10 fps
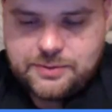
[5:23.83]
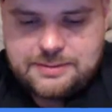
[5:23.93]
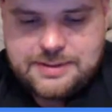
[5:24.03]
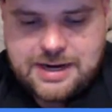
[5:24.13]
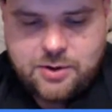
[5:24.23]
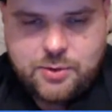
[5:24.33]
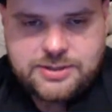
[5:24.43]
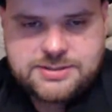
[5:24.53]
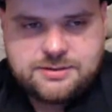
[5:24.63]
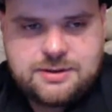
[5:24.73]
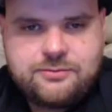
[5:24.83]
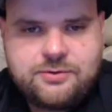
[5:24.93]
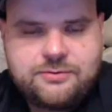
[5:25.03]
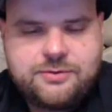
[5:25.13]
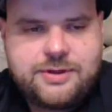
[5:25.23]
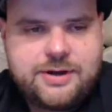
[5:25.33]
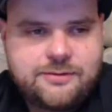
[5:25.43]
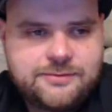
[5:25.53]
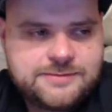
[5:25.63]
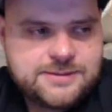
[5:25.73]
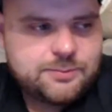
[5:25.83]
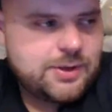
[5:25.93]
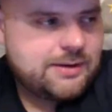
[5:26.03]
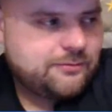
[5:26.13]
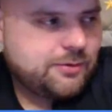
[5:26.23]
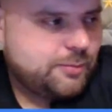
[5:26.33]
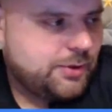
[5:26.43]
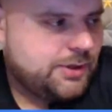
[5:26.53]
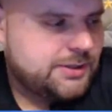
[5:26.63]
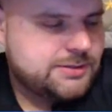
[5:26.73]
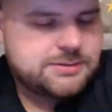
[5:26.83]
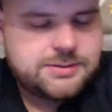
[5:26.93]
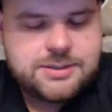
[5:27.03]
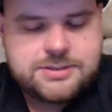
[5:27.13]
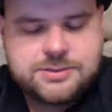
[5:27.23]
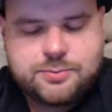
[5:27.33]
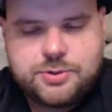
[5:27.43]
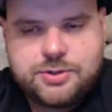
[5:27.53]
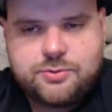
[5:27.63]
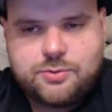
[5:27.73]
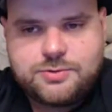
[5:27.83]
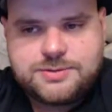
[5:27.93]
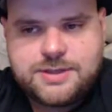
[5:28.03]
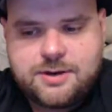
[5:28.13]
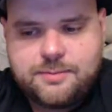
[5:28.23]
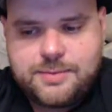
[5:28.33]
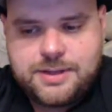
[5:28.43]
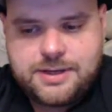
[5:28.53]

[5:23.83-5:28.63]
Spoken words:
Maybe not quite to the level of the AR-15 platform, but it's a pretty cool setup.